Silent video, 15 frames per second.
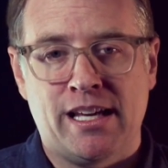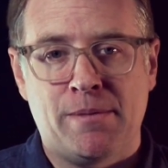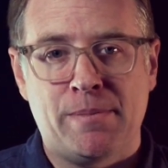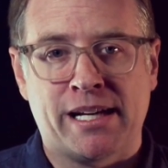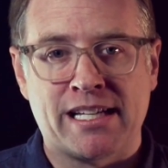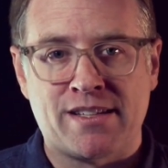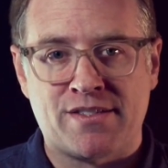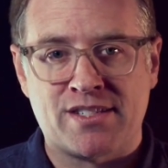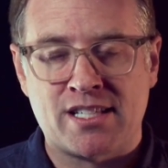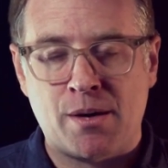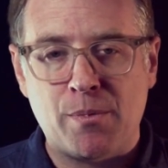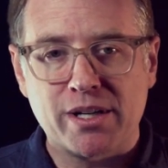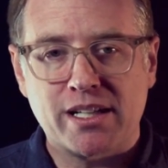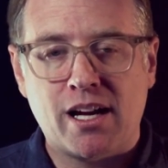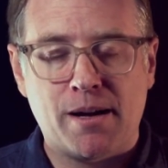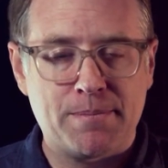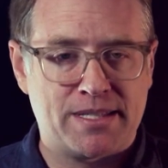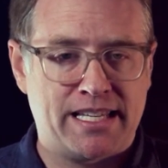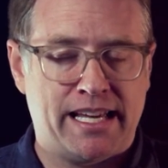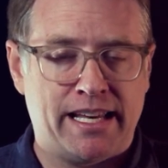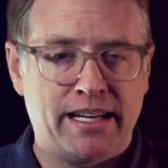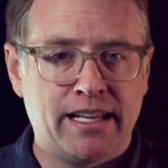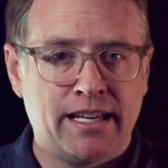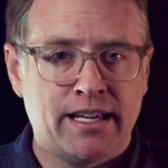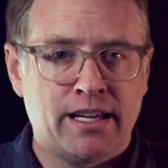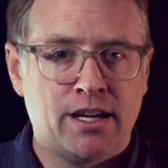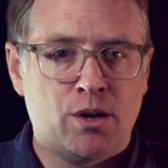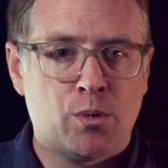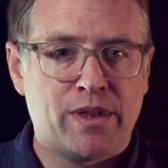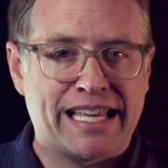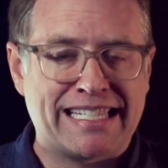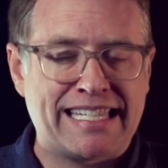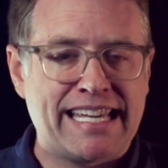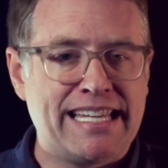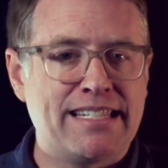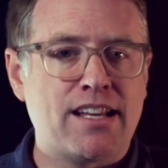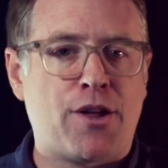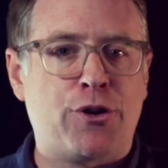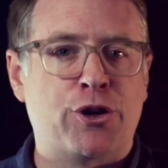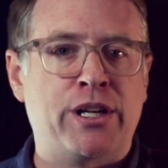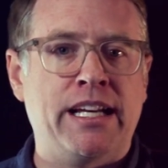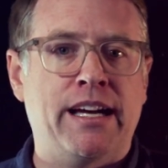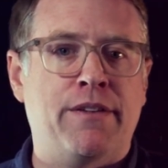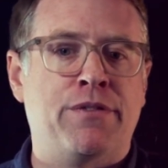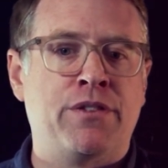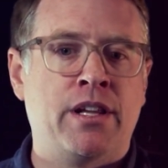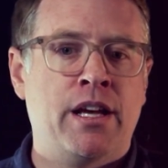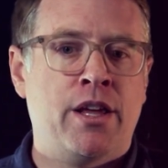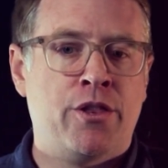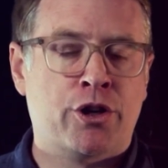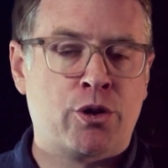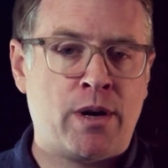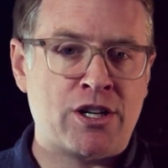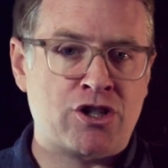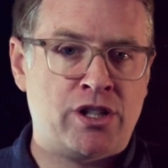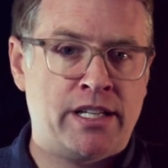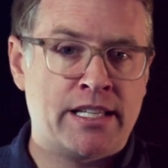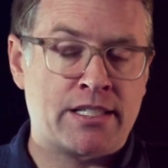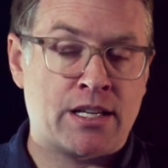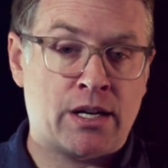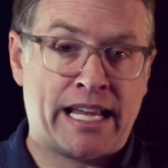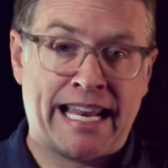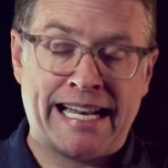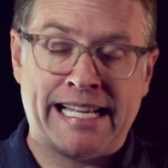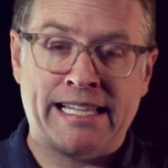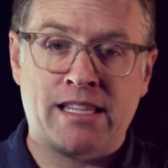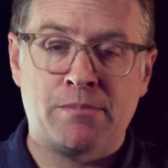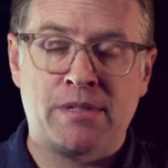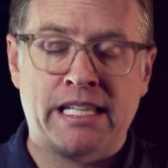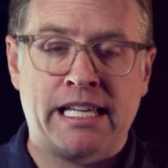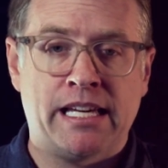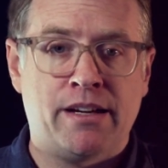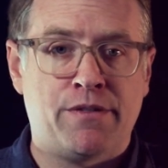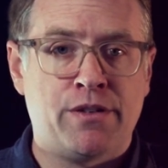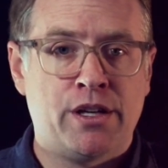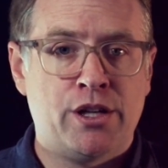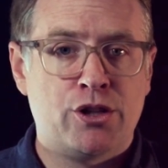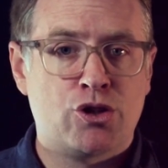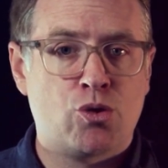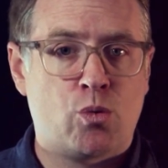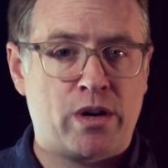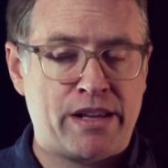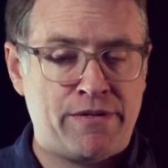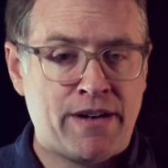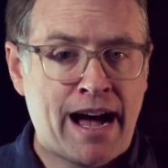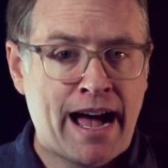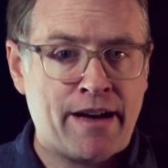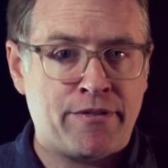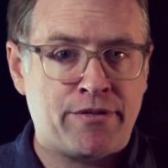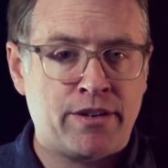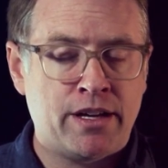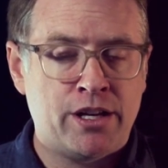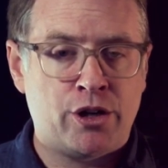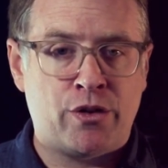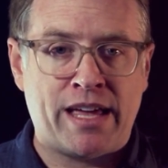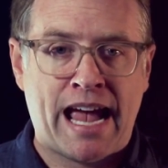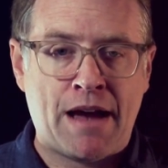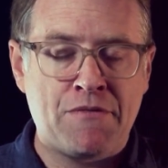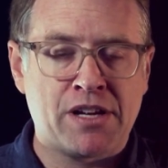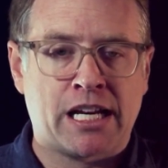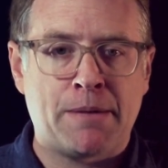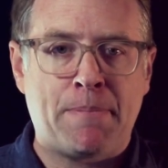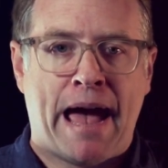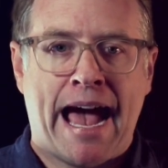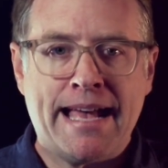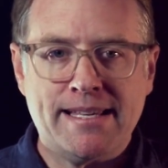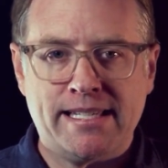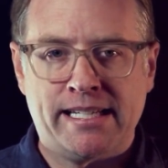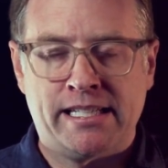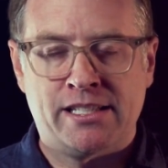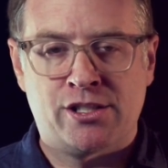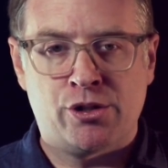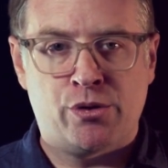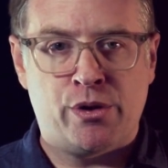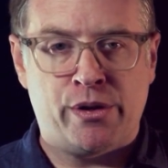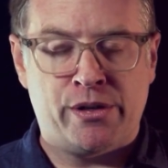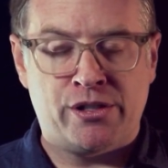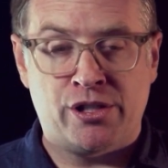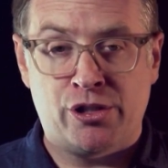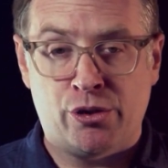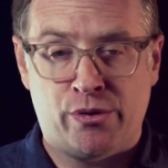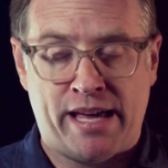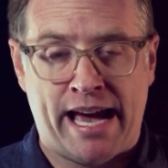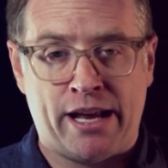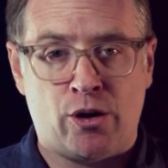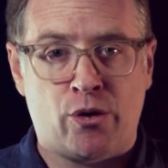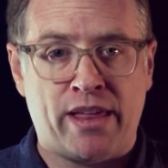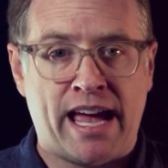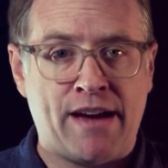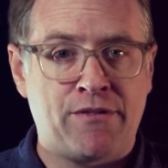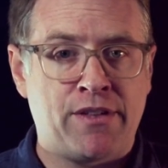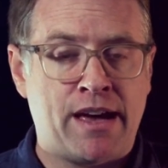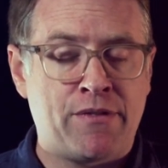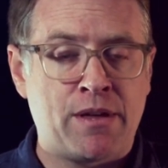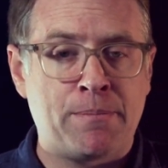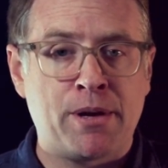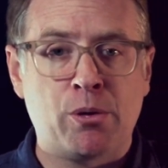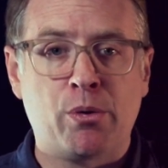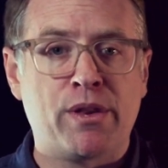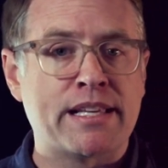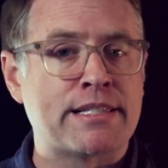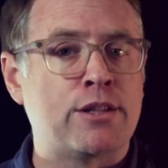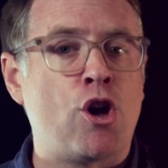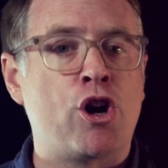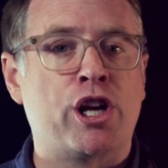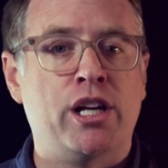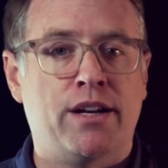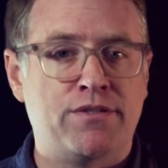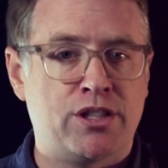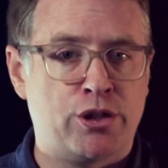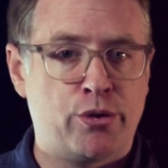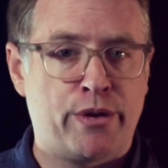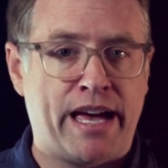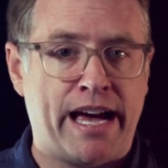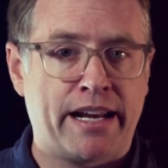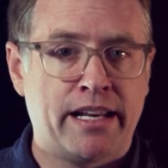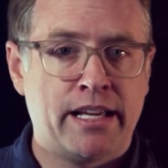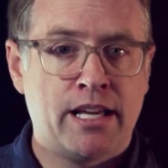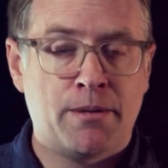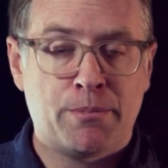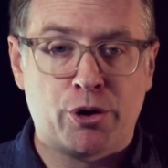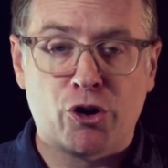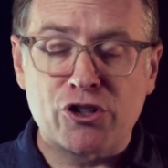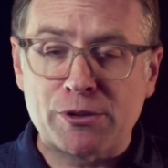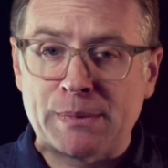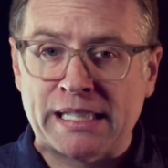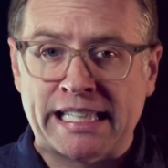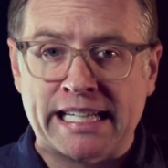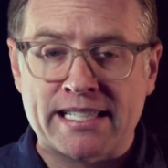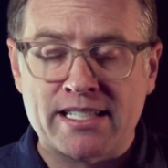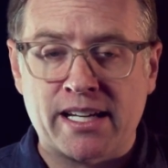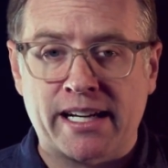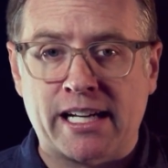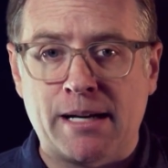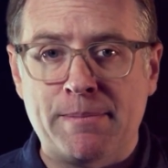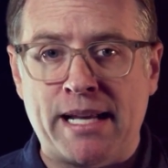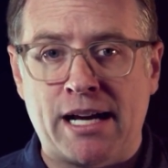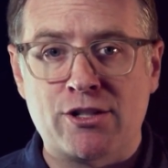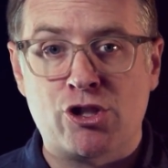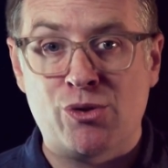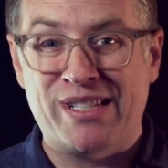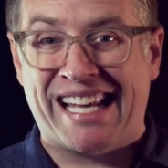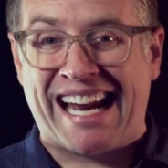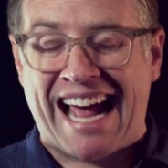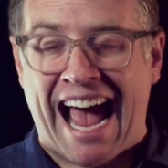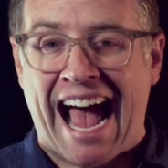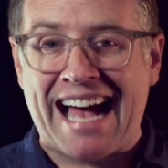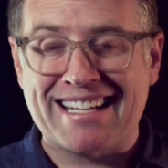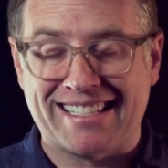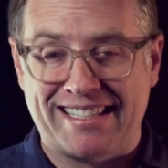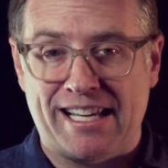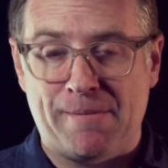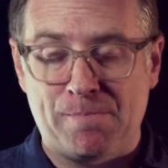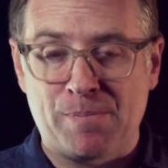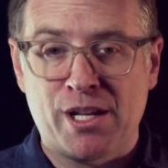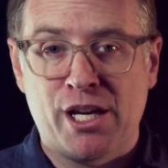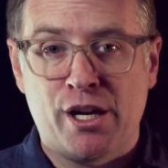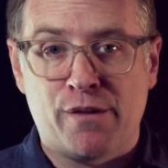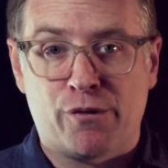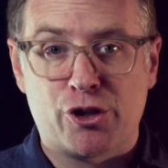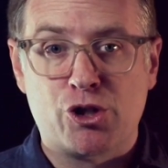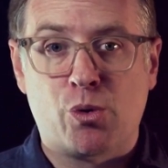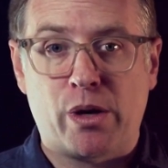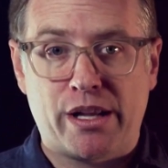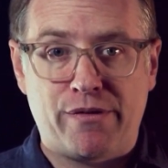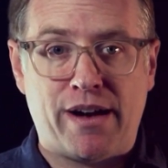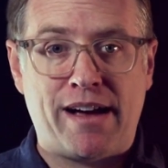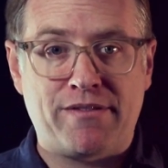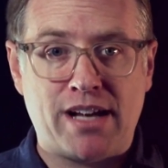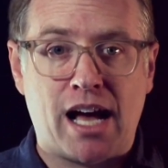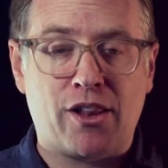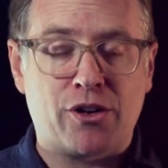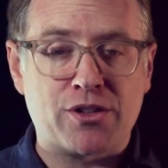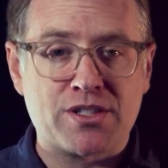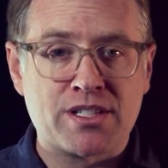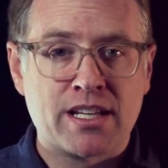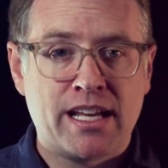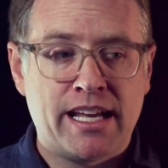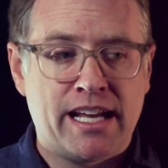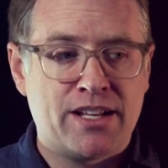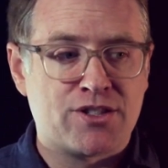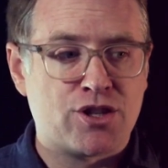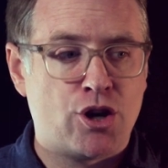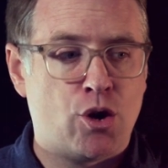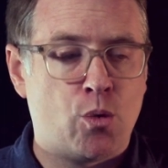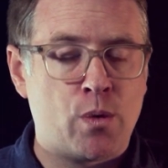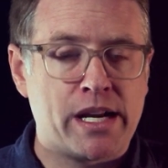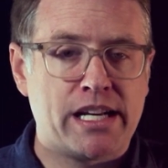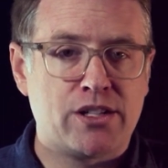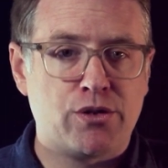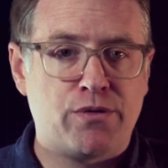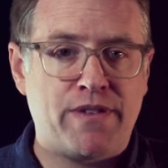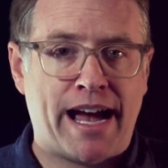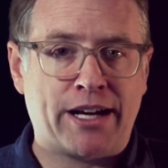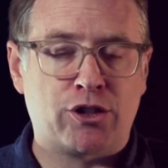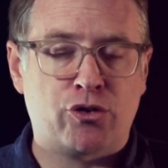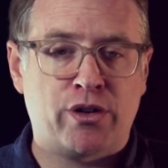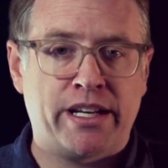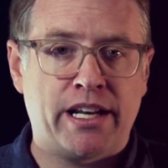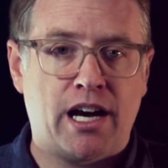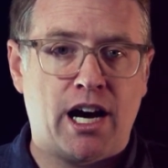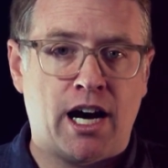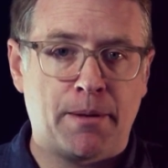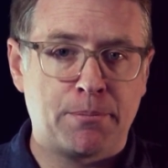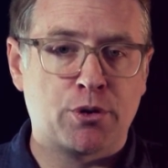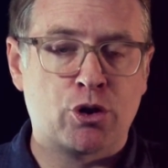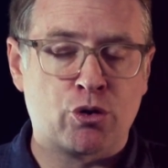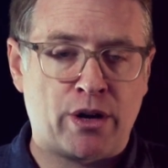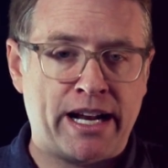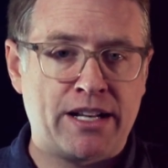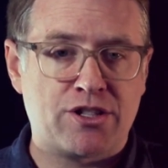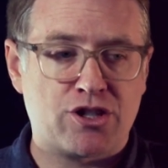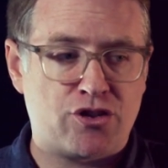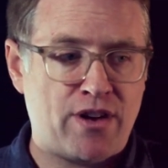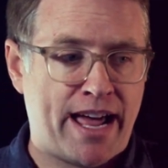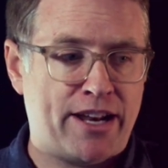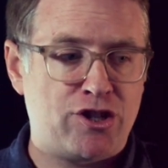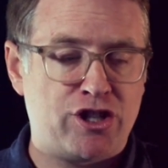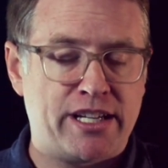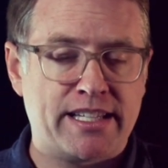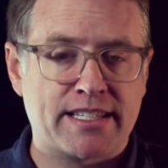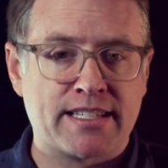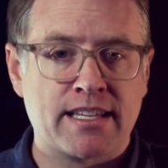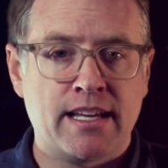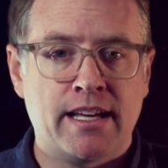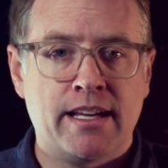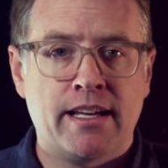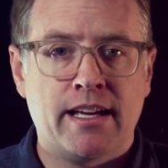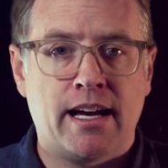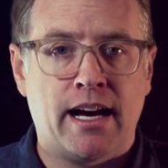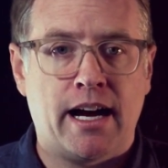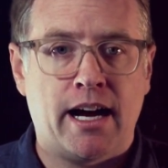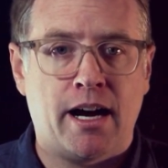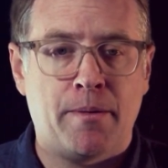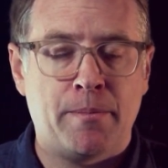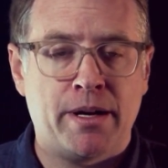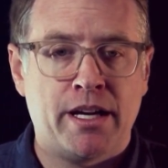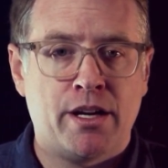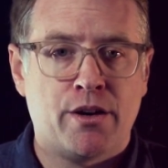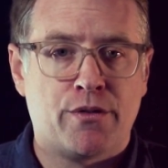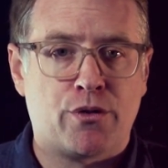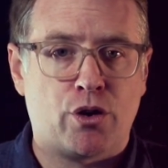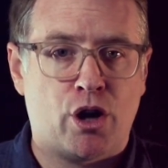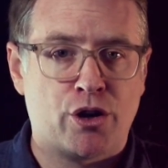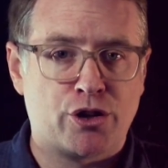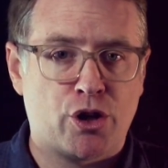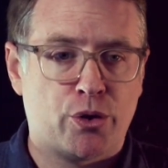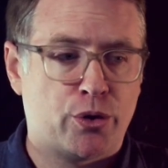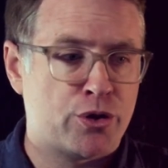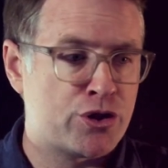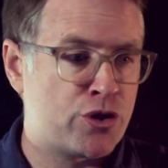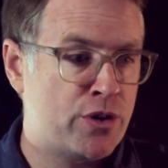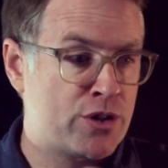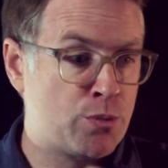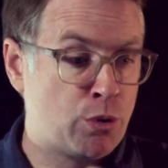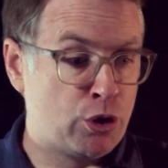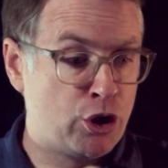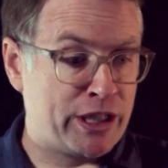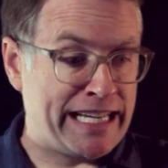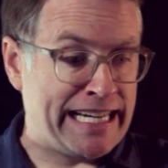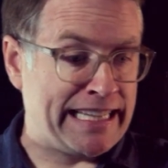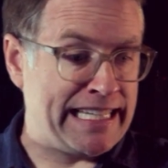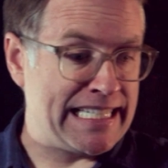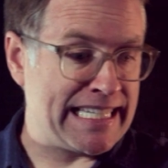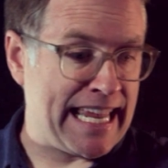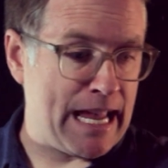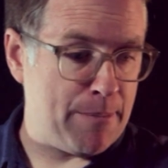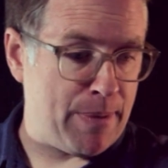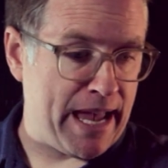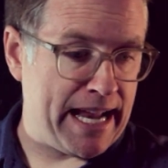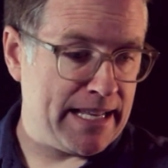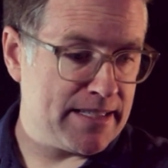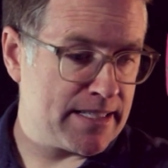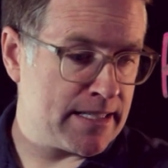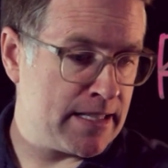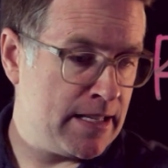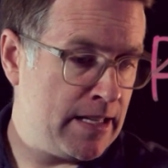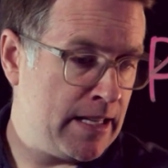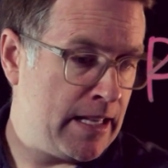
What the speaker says: Because if someone comes in with a $10 gift, the question is, can I get them to give 25? Do they have the capacity to do that? Or have they been with us long enough to do that? But ultimately, it's gonna come down to, did I ask them for $25? And so we need to factor in upgrade strategies for our donors. So as we're looking at these campaigns,